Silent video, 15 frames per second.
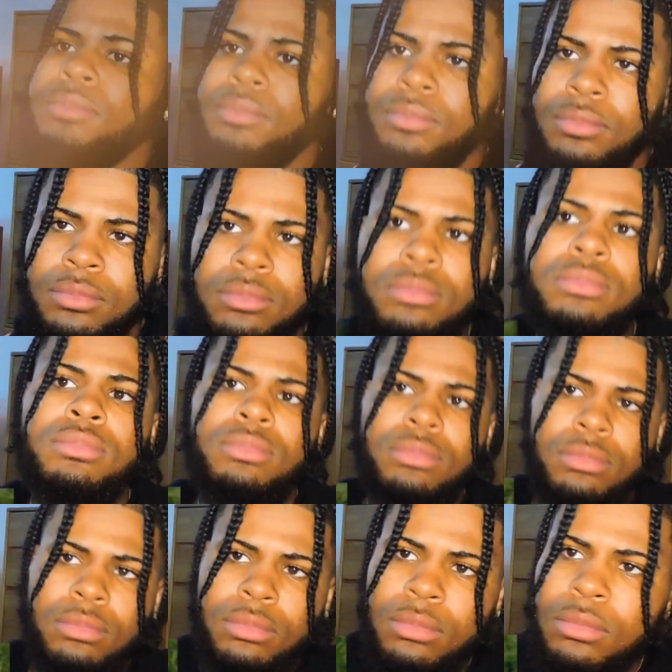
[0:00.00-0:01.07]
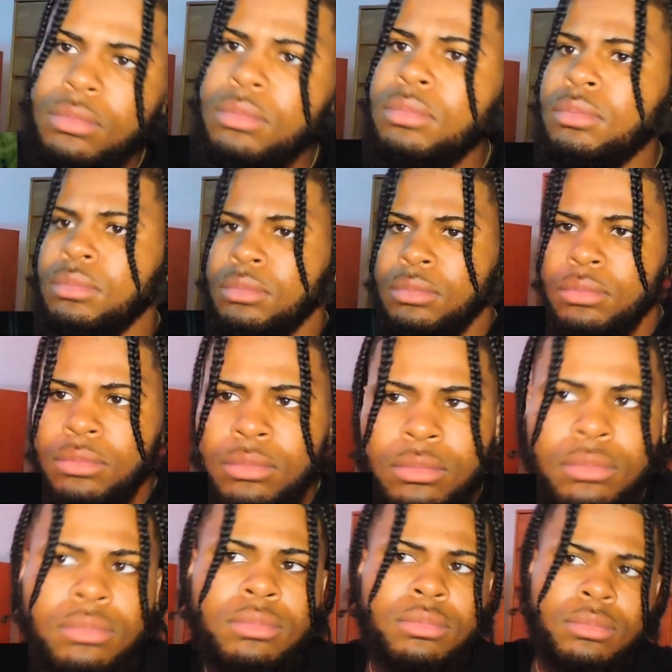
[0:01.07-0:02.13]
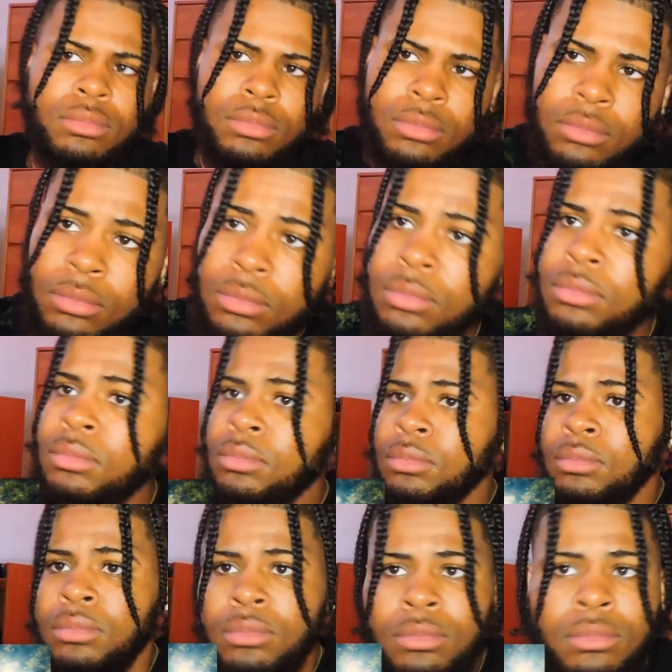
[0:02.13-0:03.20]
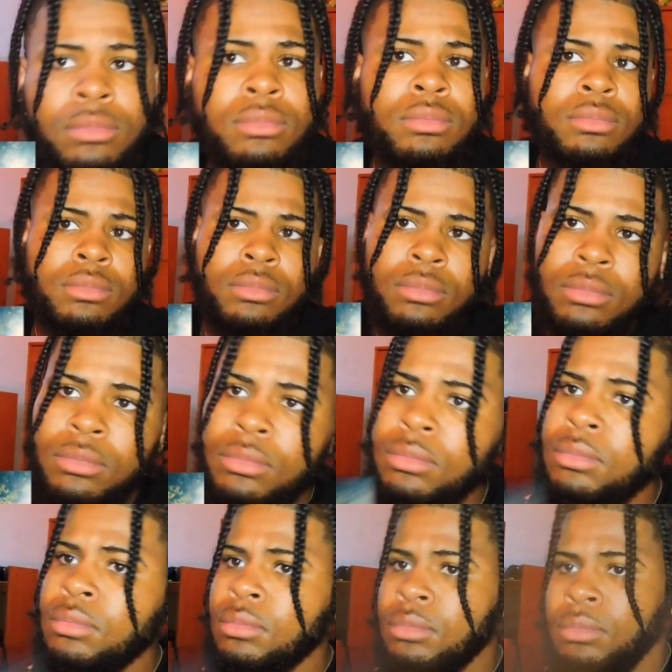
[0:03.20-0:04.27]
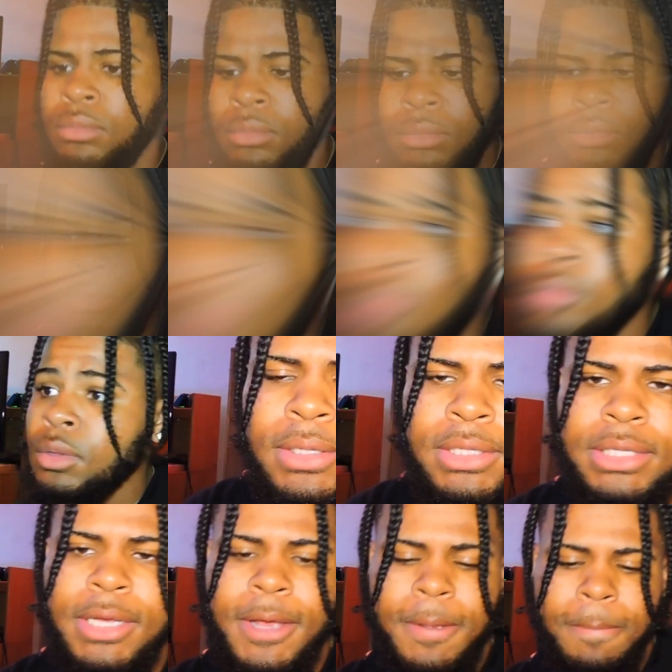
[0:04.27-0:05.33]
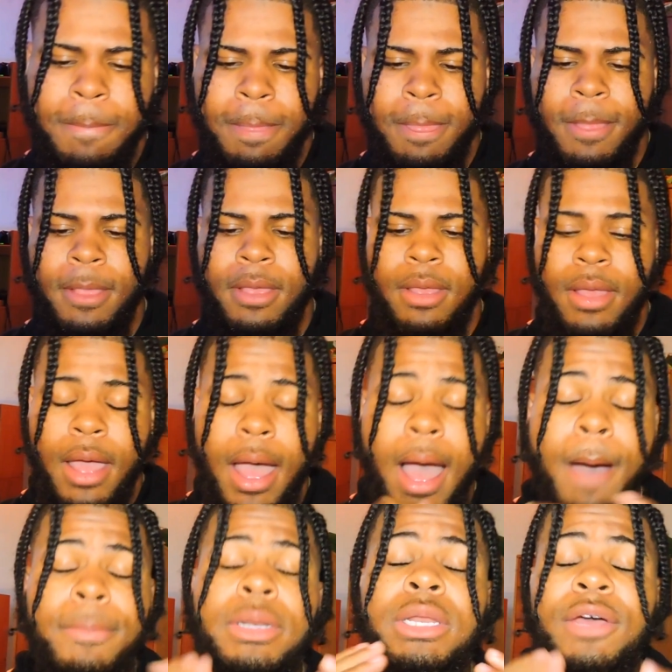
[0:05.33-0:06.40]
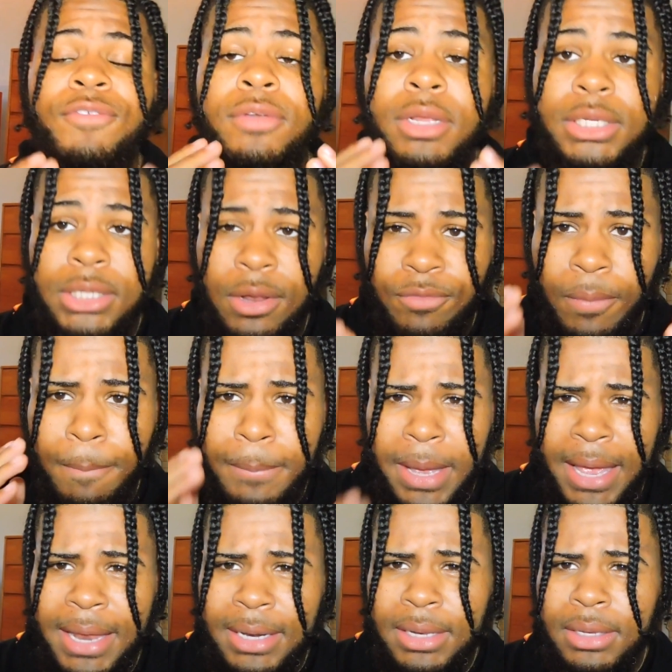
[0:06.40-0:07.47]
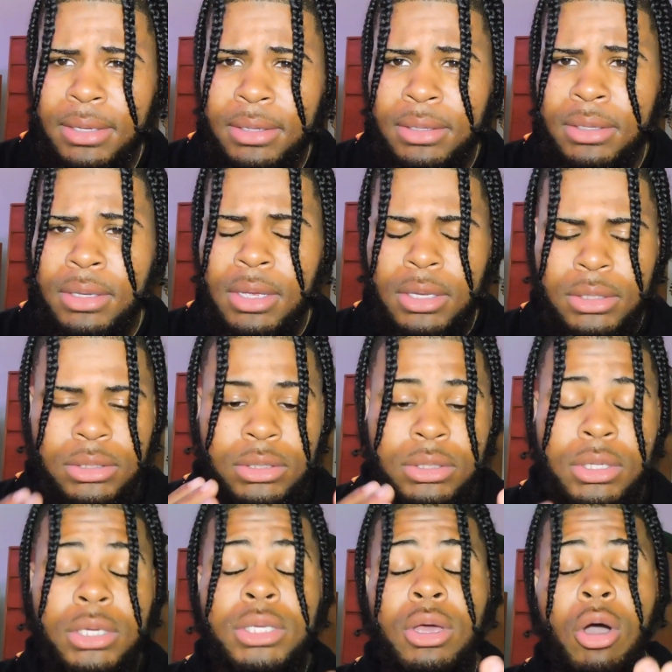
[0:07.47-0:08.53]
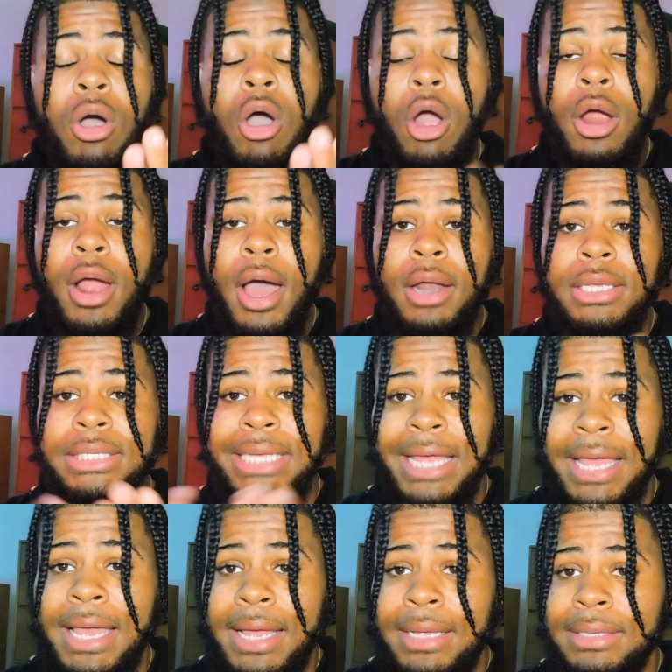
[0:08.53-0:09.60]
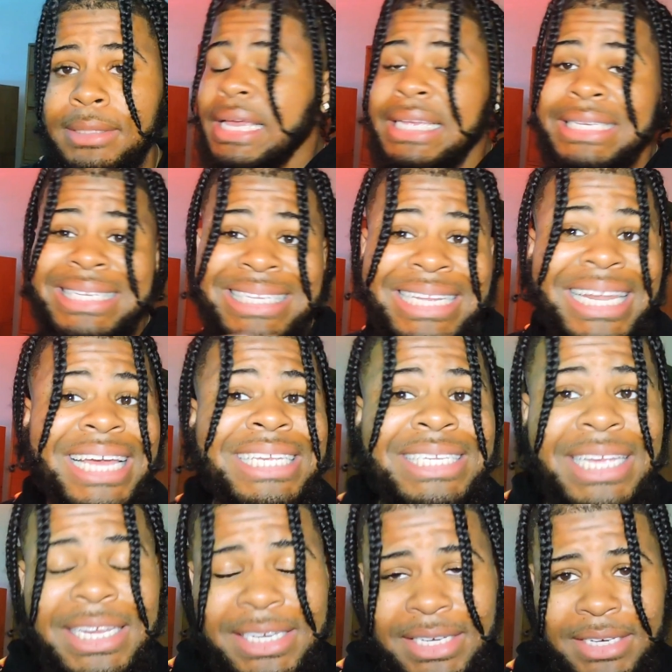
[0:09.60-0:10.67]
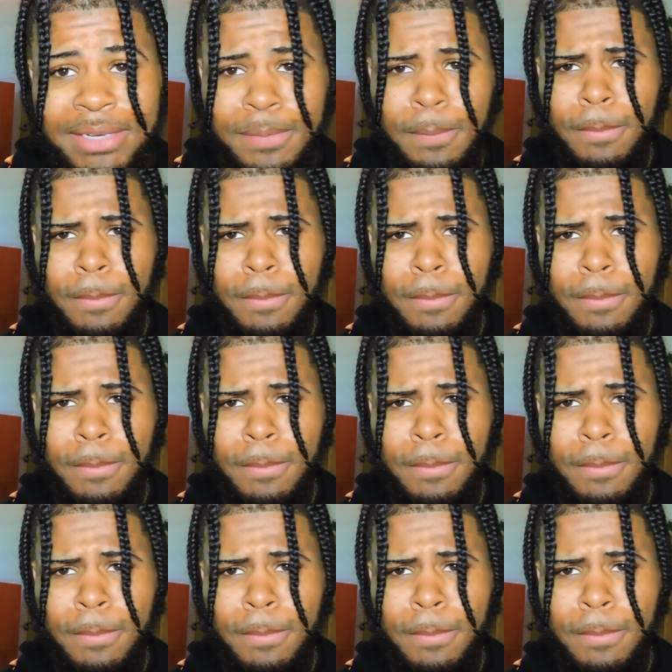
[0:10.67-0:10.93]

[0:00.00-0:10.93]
the definition of a bandit. Took your heart from out his hands and still ain't saying shit. He said, I'm the definition of a bandit. Took your heart out his hands and still ain't say shit.